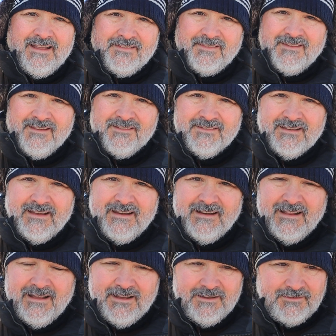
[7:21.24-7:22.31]
at this
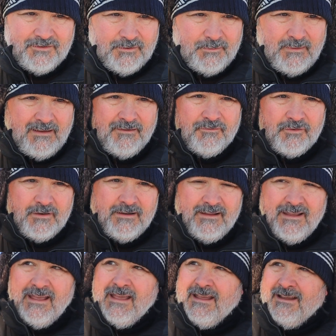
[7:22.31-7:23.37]
lighthouse from
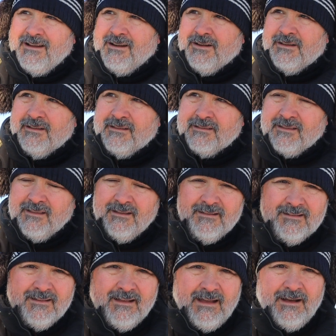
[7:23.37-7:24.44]
every angle
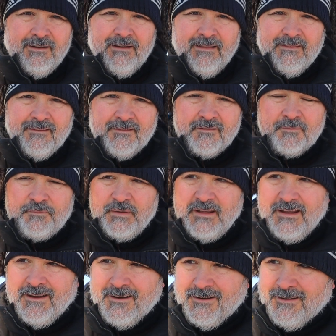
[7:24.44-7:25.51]
out on this
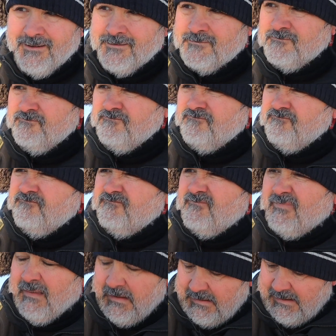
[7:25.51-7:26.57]
pier.
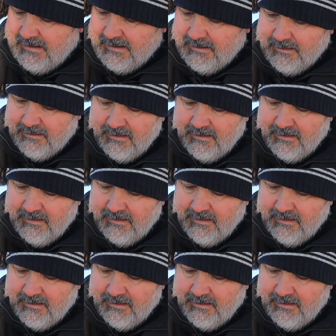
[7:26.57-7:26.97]
Uh,